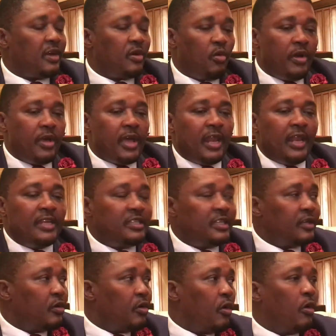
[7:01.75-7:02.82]
where you're
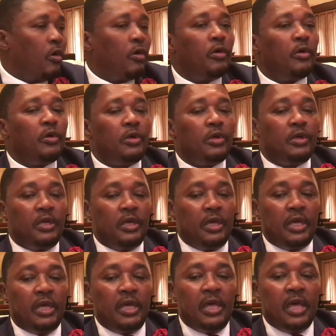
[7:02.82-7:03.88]
letting go.
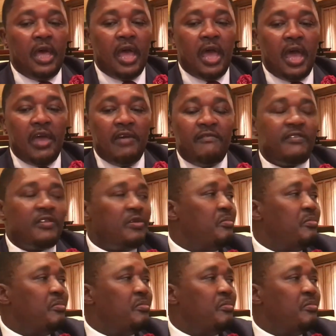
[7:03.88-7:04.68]
Every